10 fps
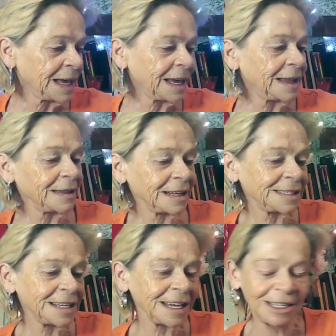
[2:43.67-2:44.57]
And the
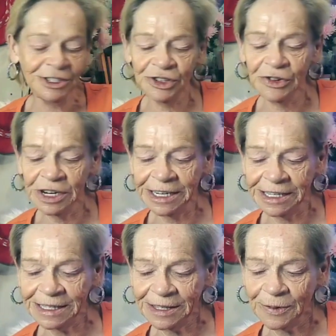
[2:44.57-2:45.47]
sage green
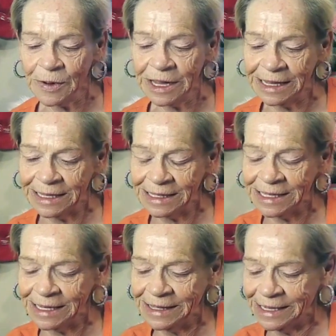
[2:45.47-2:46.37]
is the one that's
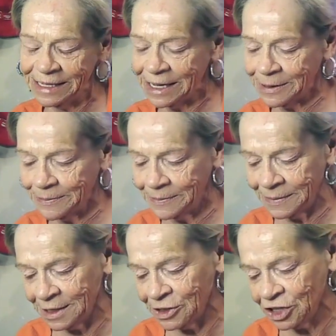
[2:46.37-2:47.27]
in the
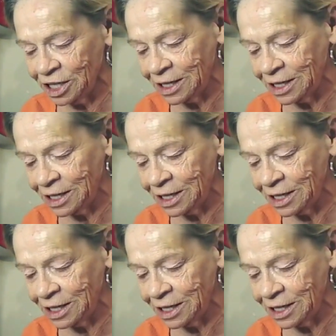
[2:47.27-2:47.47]
She